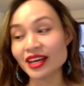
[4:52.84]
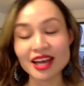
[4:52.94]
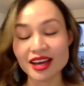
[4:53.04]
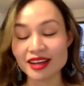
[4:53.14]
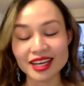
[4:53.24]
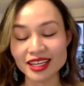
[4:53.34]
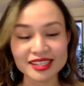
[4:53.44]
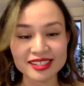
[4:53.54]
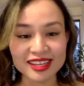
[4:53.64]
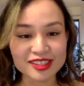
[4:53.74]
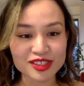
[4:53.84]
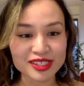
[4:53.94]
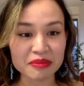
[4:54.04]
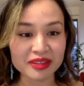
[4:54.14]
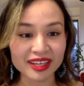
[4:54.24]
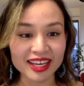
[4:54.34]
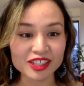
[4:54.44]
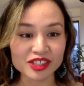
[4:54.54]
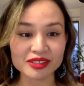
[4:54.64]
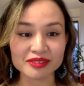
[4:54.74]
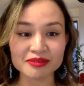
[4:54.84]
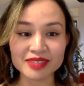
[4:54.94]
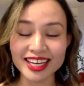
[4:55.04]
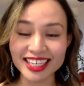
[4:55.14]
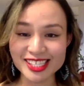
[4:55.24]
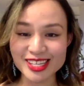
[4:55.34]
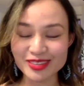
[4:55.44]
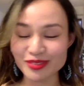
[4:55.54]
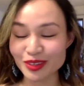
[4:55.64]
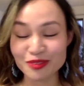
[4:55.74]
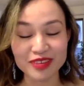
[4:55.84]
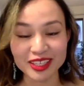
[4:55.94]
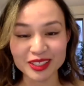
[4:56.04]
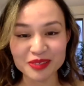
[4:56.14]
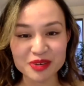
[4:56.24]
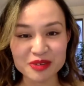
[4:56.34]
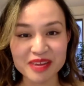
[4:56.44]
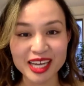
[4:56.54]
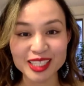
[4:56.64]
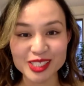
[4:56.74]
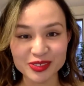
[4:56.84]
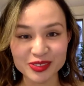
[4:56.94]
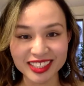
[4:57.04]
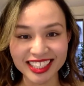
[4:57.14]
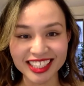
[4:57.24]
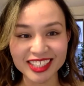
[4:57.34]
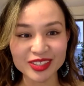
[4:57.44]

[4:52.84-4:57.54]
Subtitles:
and I guess that's just something Asian kids will feel perpetually, you know,